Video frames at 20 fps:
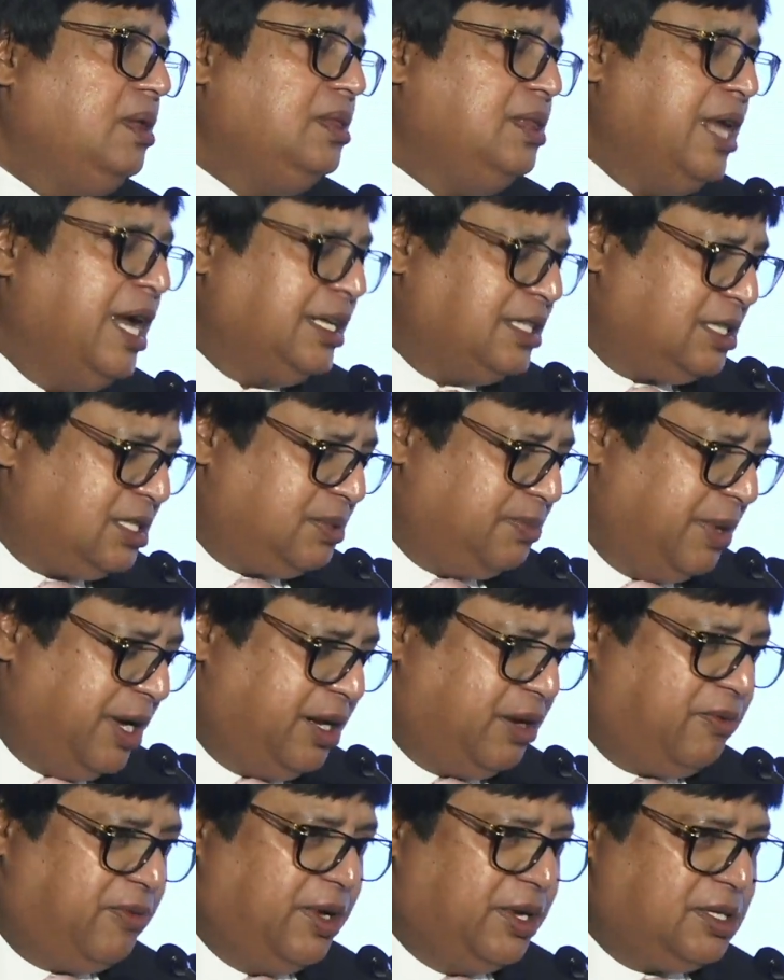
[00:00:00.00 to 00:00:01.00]
That's my
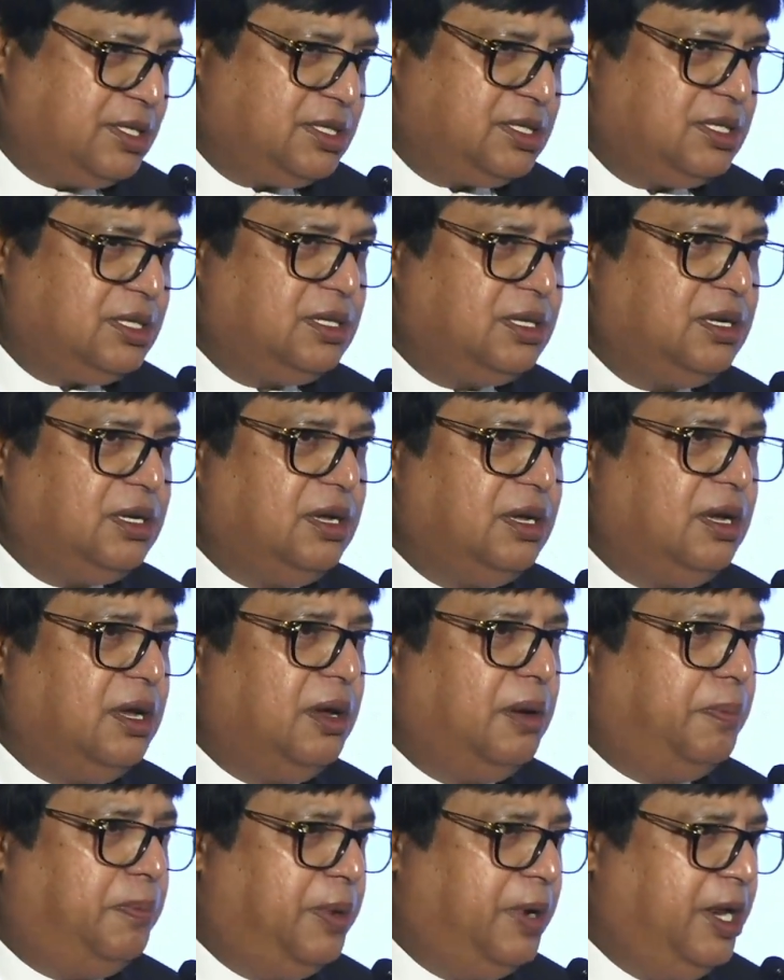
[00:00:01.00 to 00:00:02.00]
request.
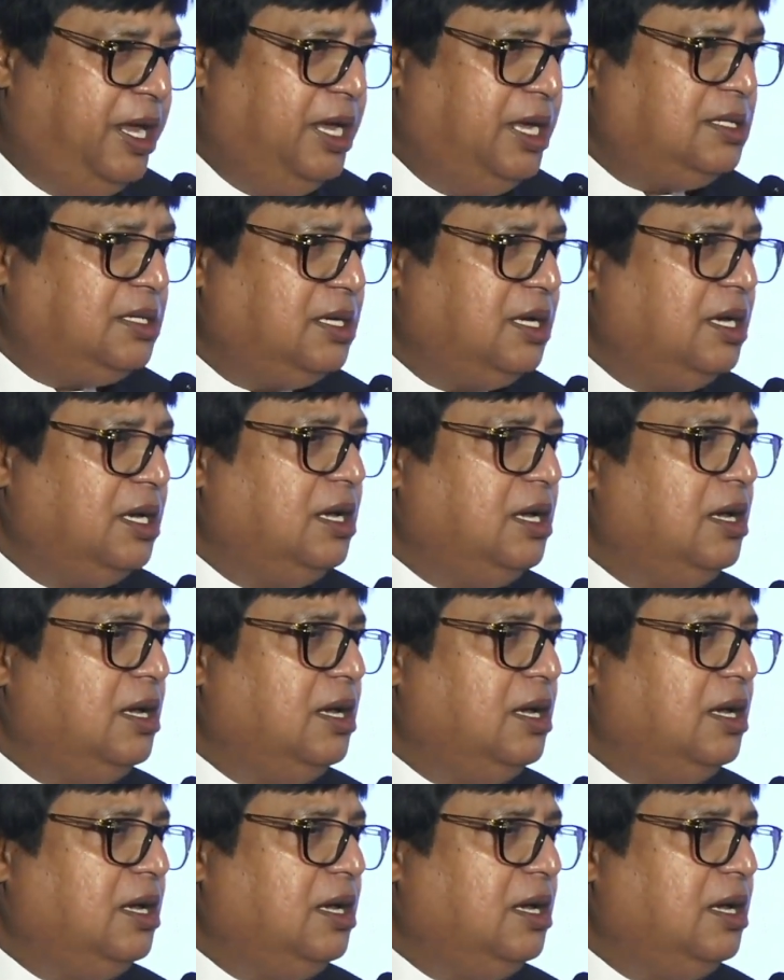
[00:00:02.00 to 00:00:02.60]
Please,